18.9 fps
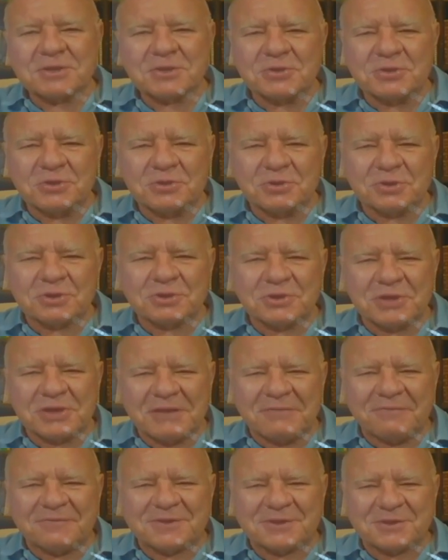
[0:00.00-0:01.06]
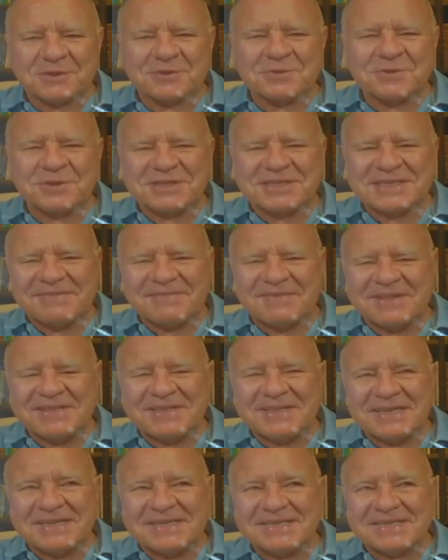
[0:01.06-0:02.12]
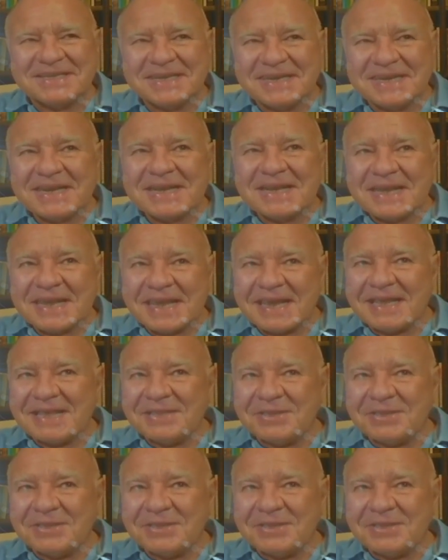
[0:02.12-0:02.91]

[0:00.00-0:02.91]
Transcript: So you also lived through the 70s yes.